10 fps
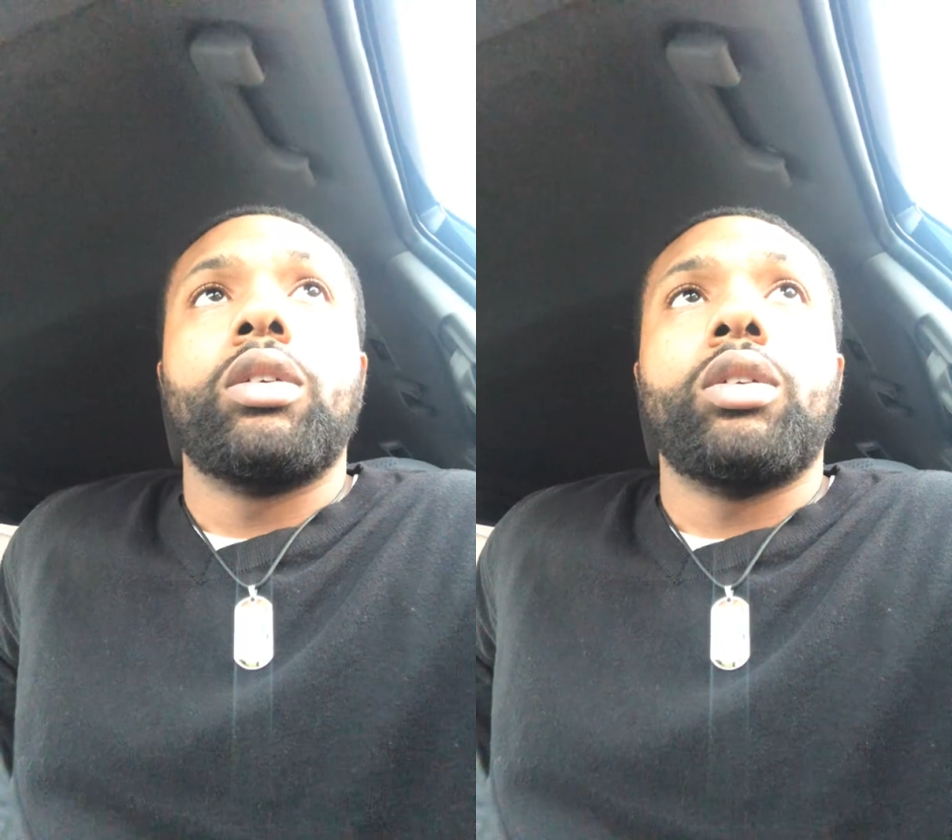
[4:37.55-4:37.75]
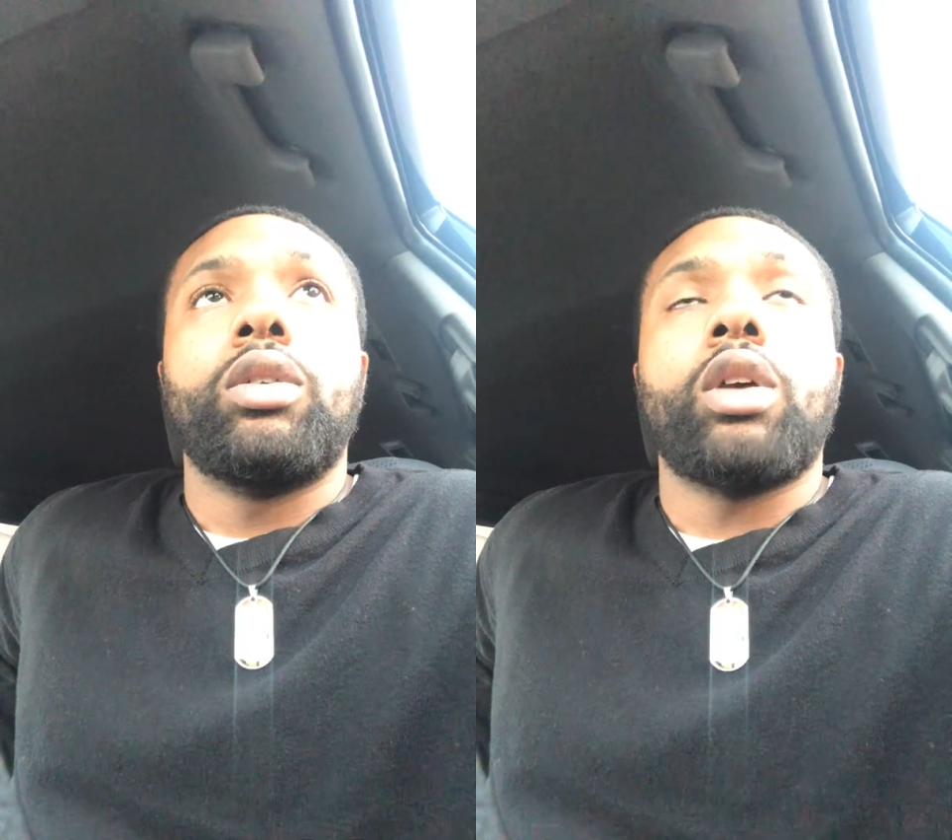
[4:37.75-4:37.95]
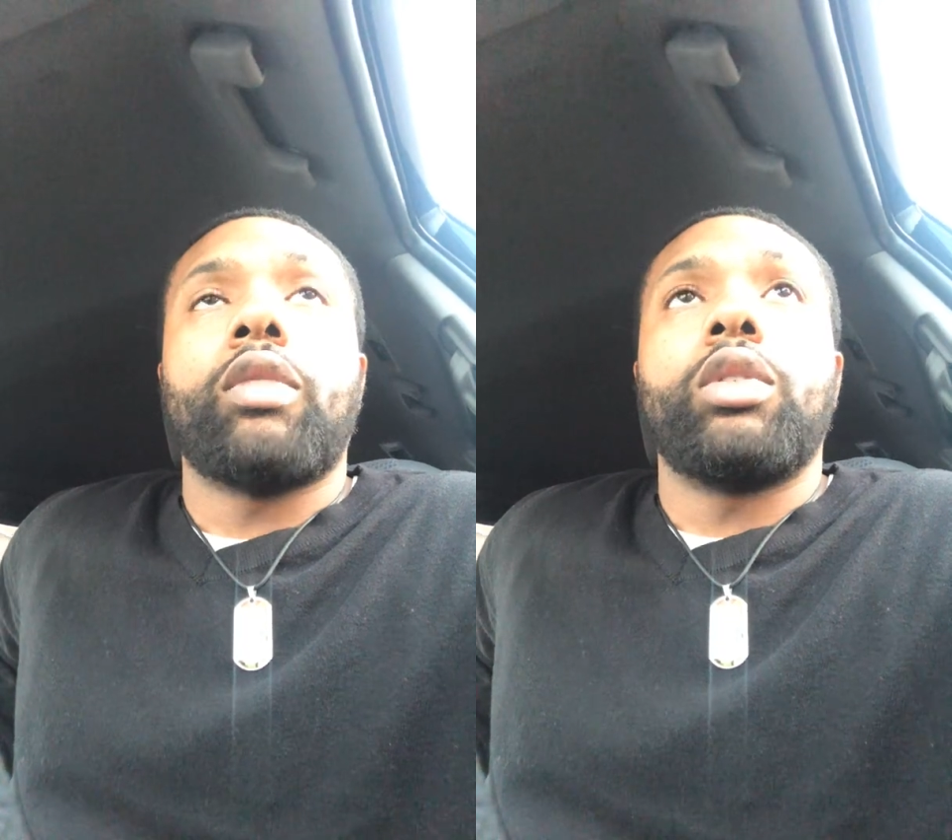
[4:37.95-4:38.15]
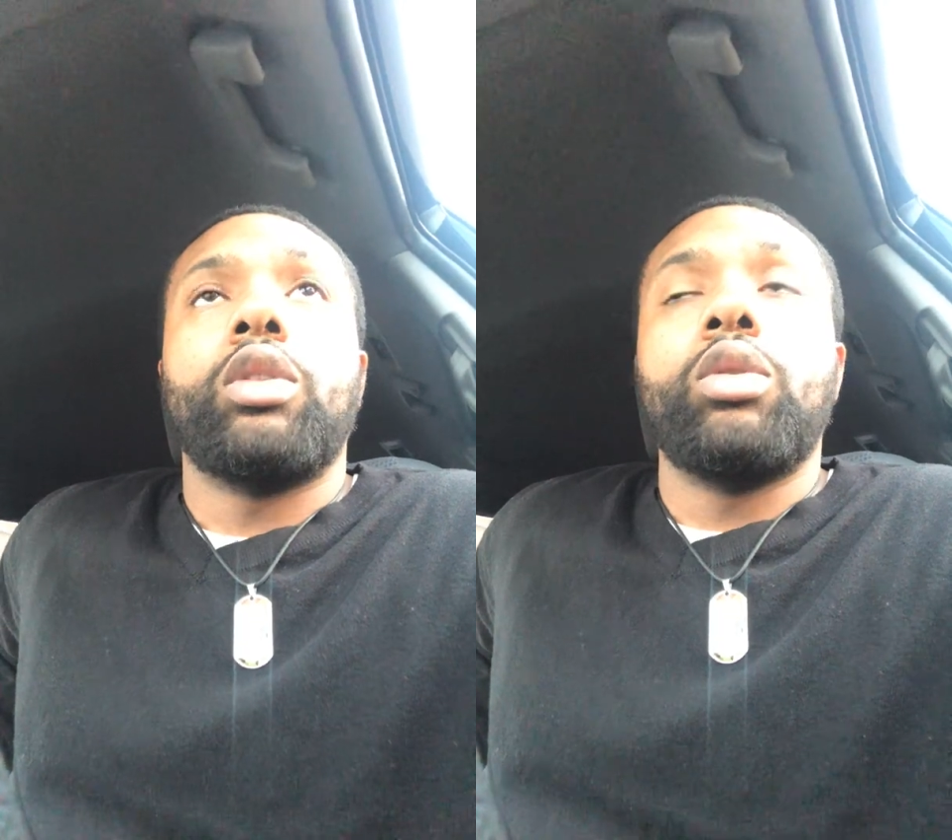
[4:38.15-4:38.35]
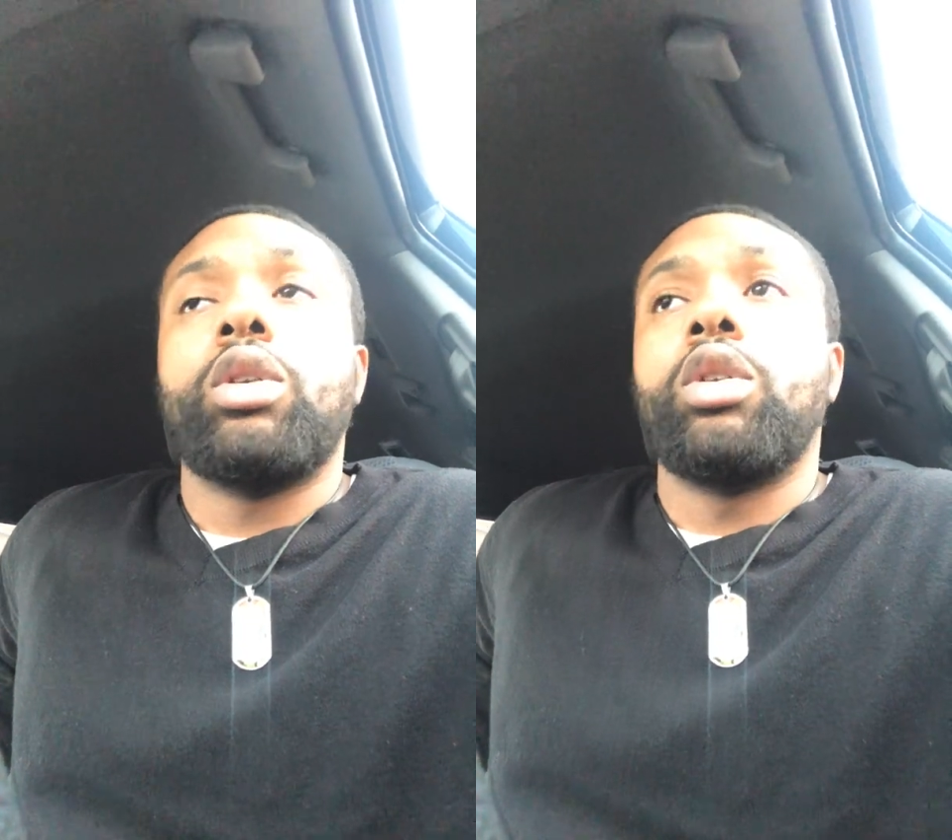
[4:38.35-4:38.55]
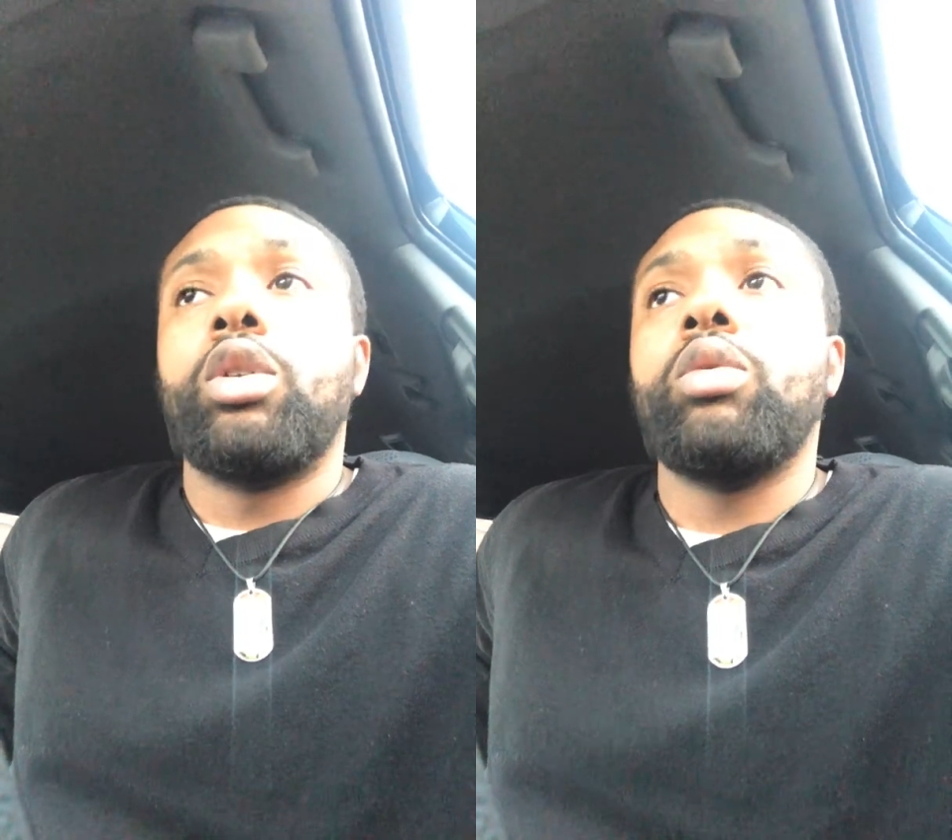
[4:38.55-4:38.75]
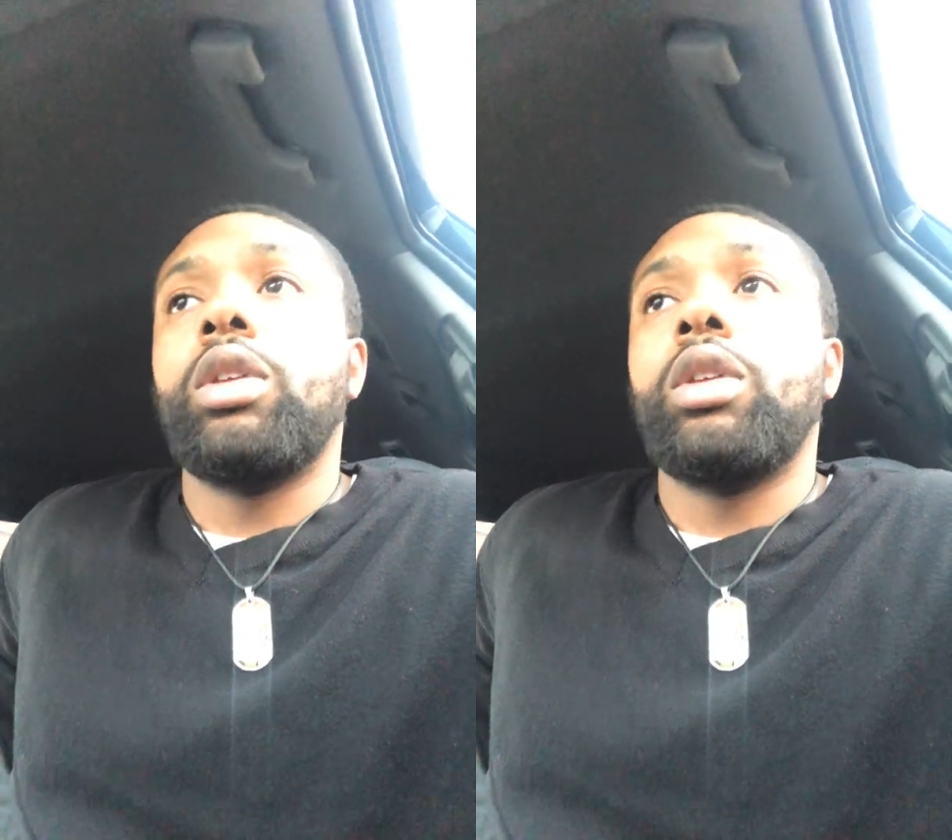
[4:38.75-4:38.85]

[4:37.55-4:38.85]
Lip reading: you have to do your due